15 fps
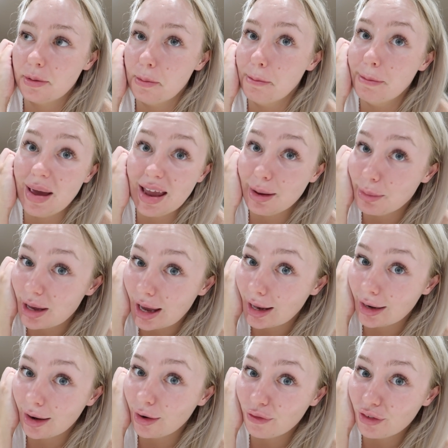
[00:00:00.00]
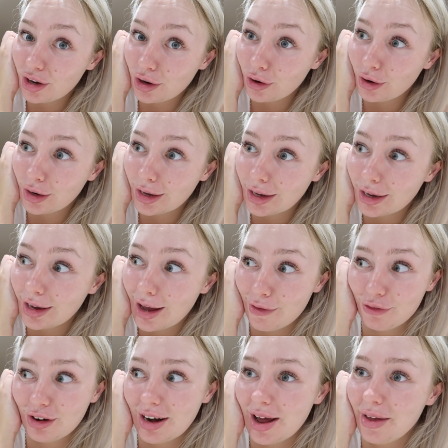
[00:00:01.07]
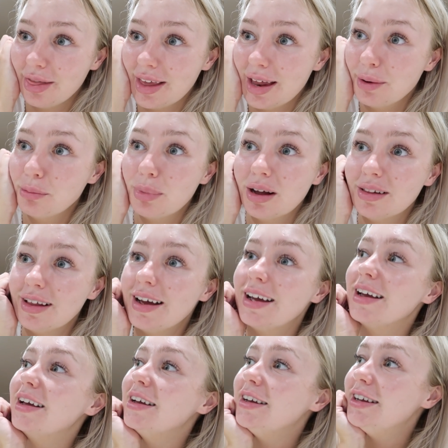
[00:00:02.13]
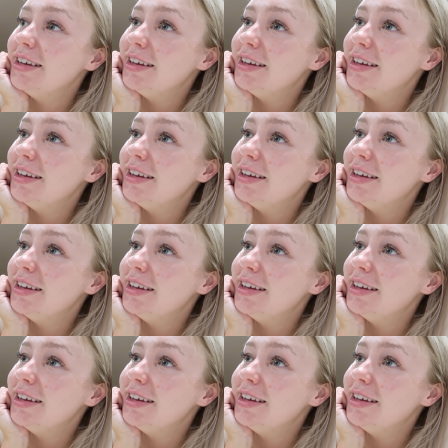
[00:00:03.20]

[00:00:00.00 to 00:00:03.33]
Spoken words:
maybe edit a video here every now and then. But, like,